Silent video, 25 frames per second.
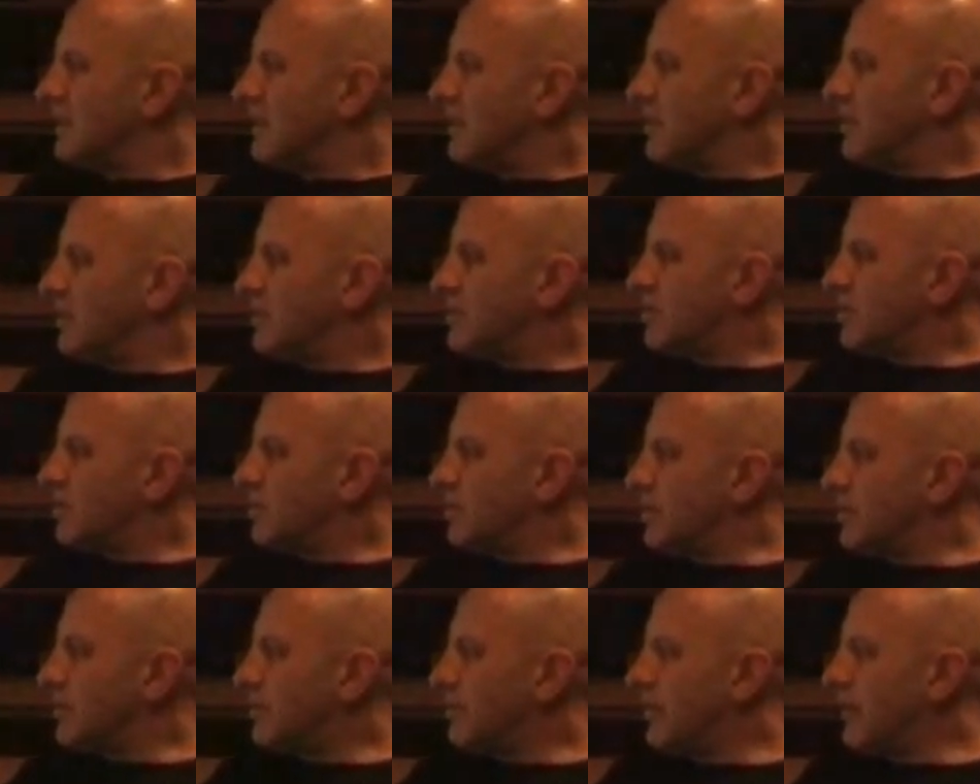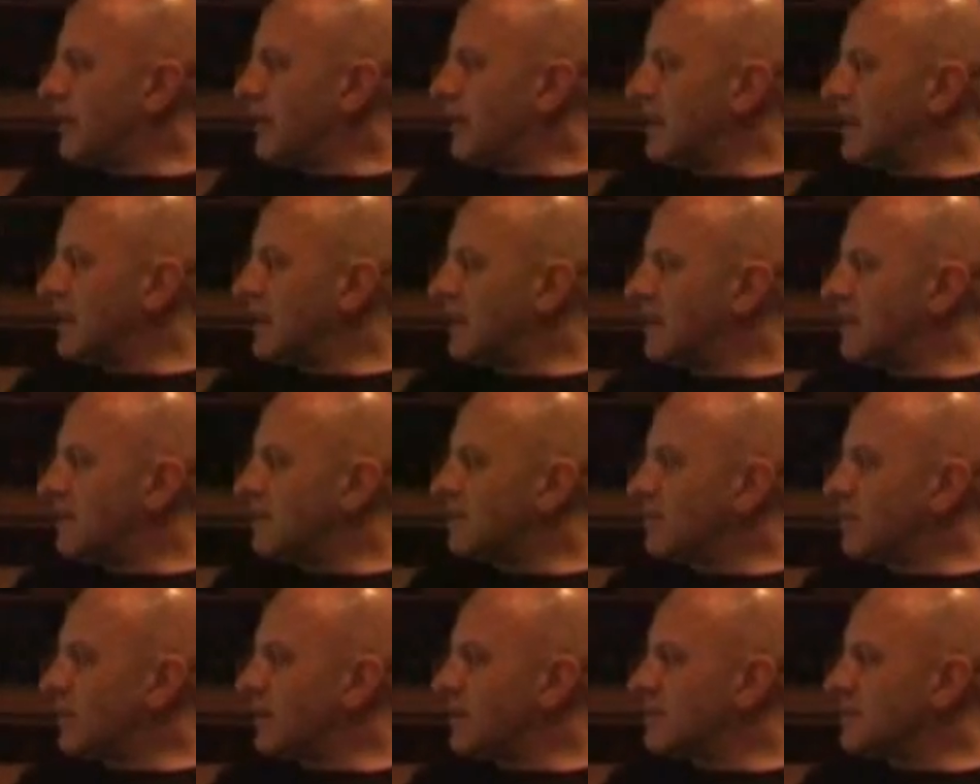should be feeling it
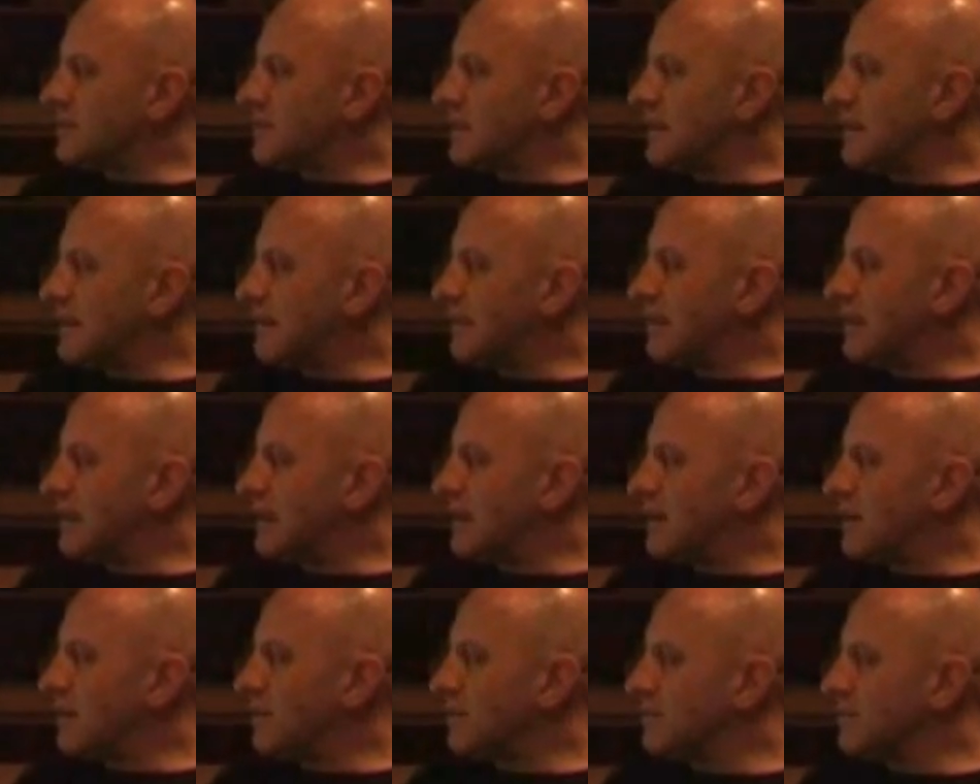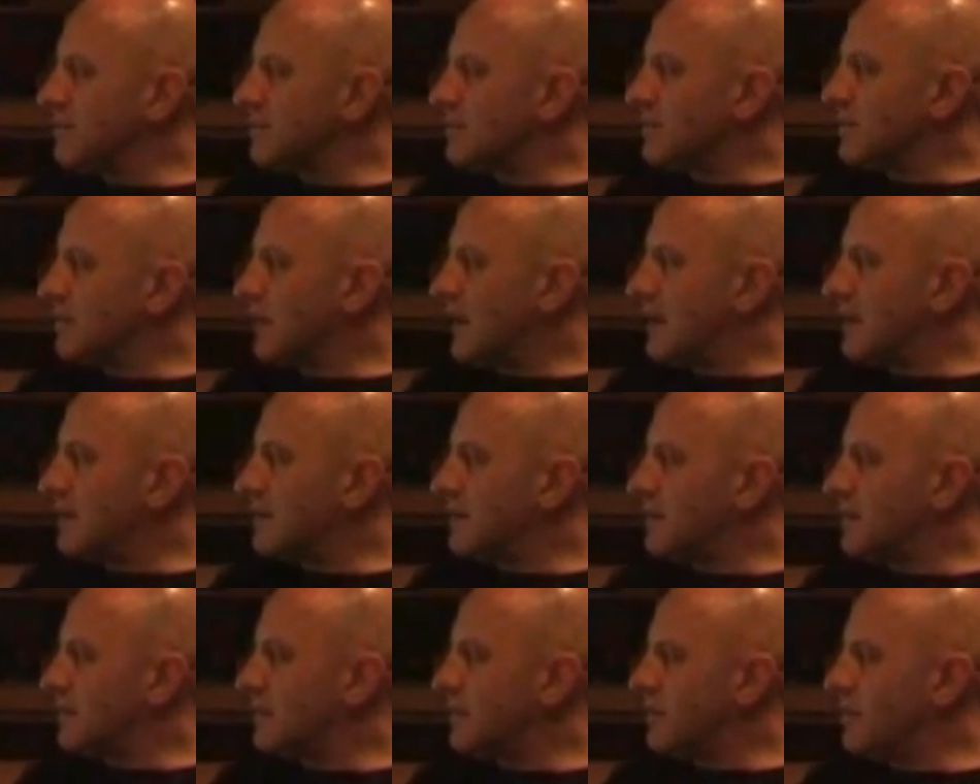as well as hearing it,
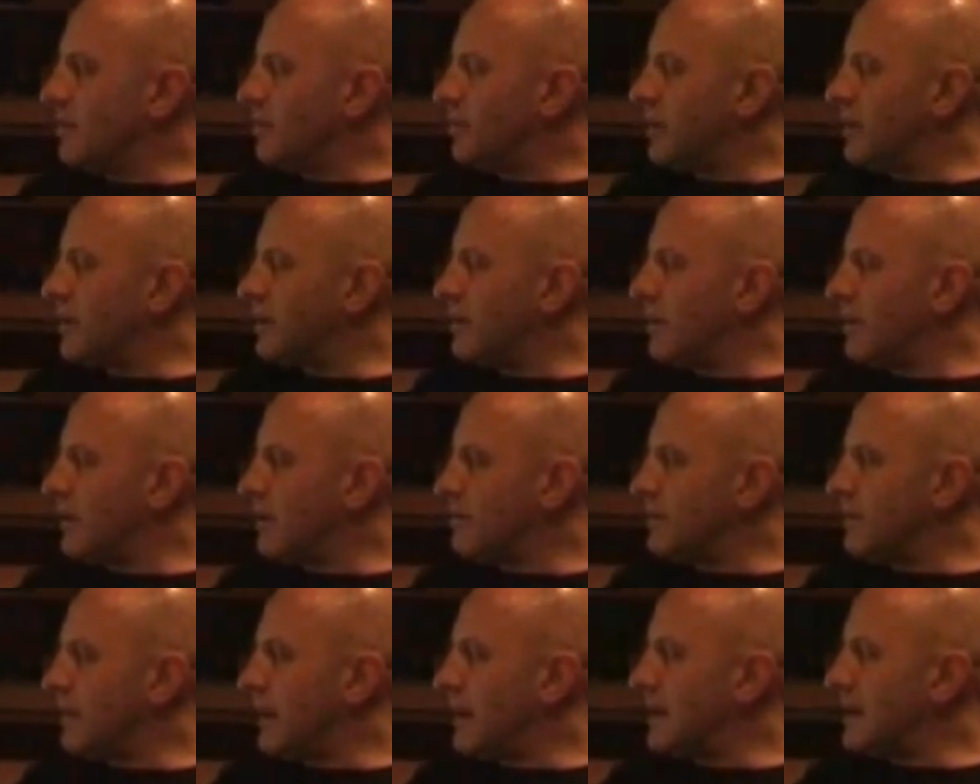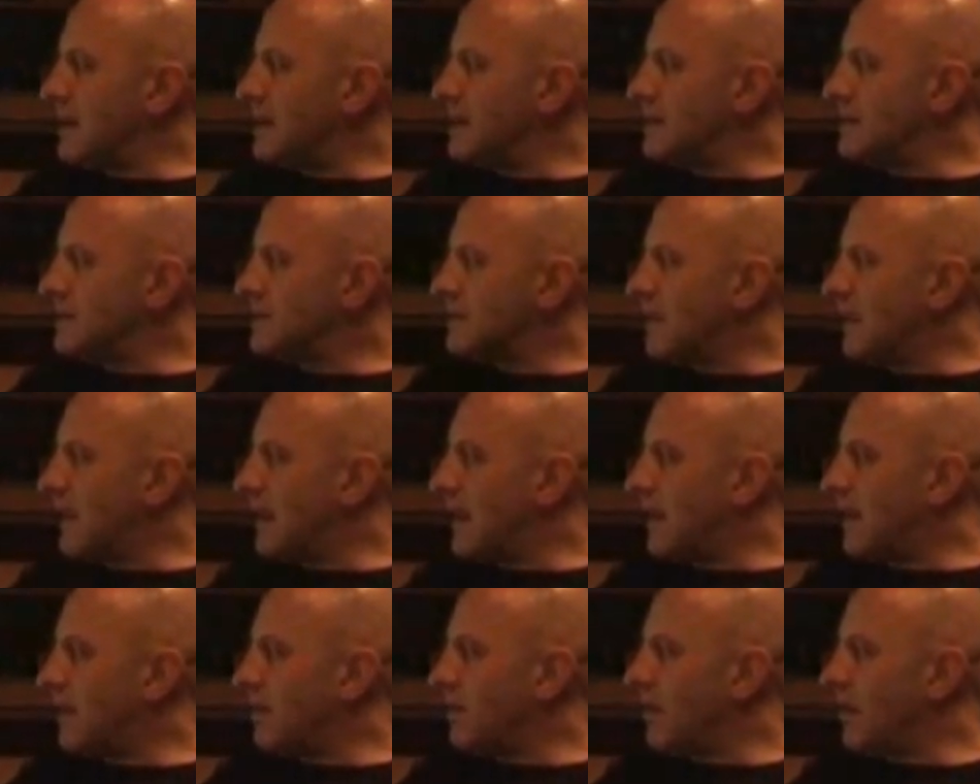and you'd be amazed at
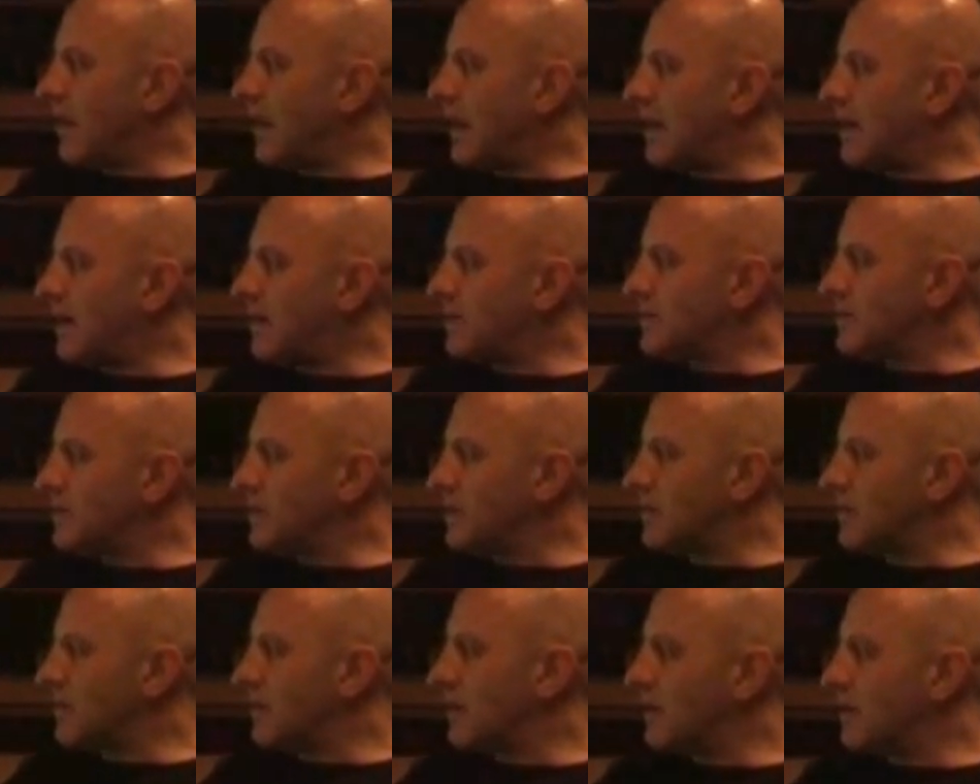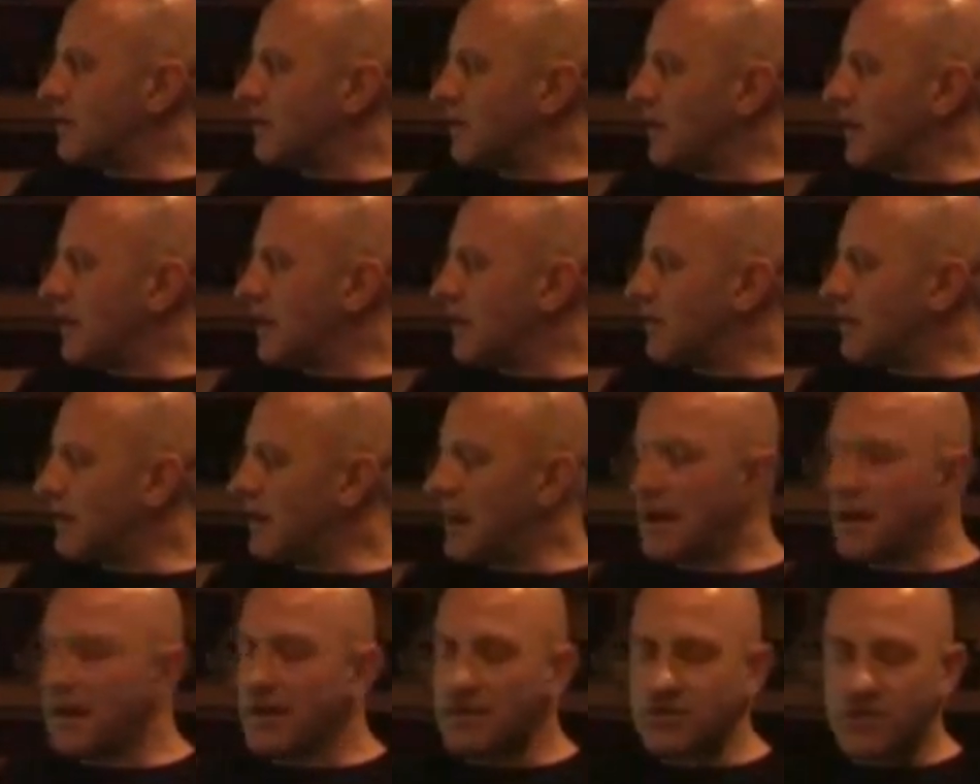how loud you
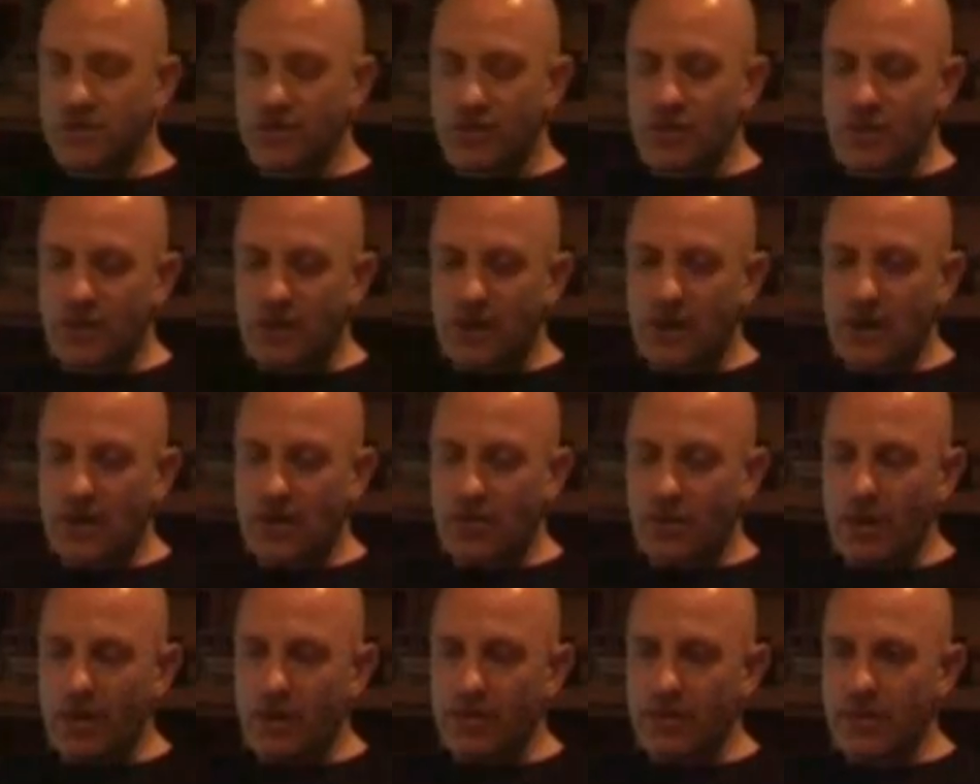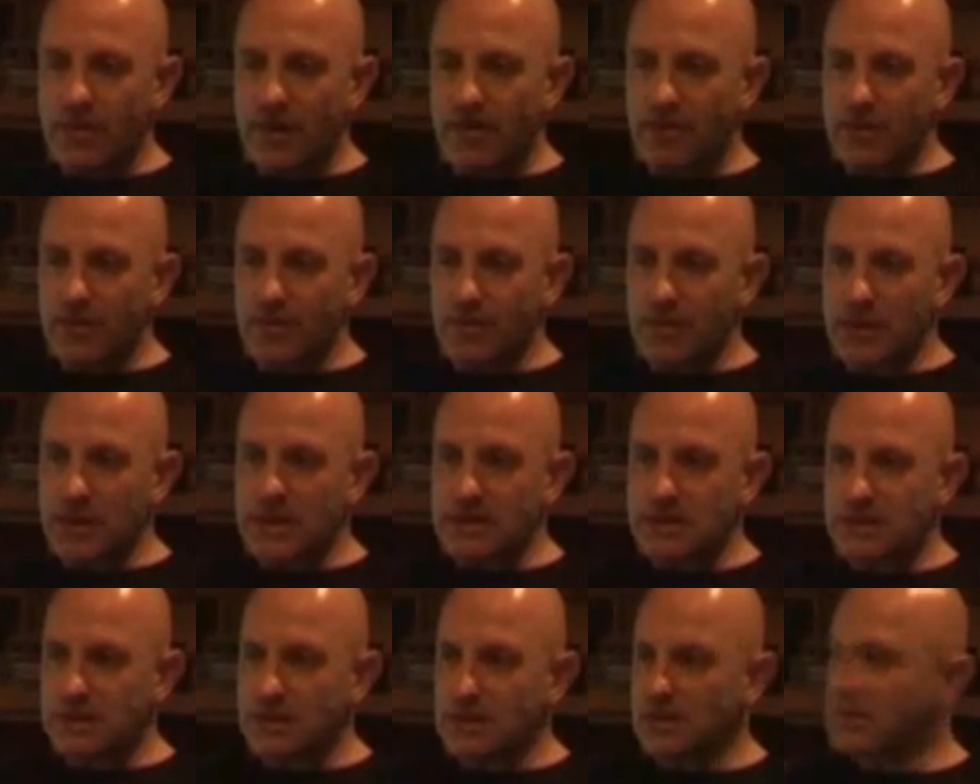can get away with having a
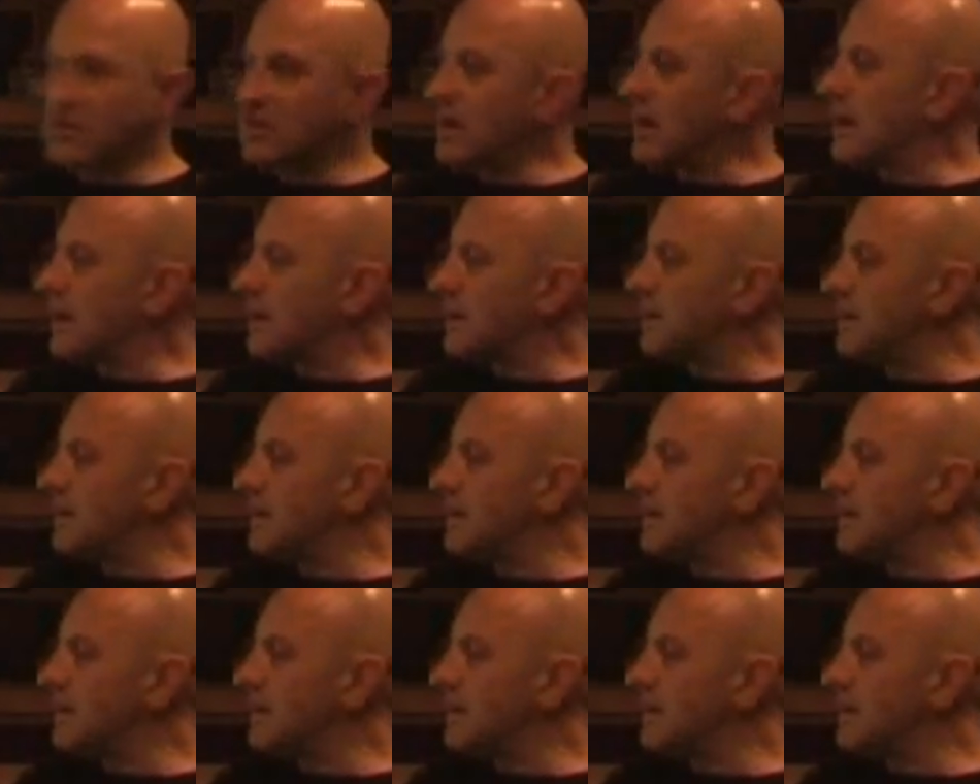bass in the track,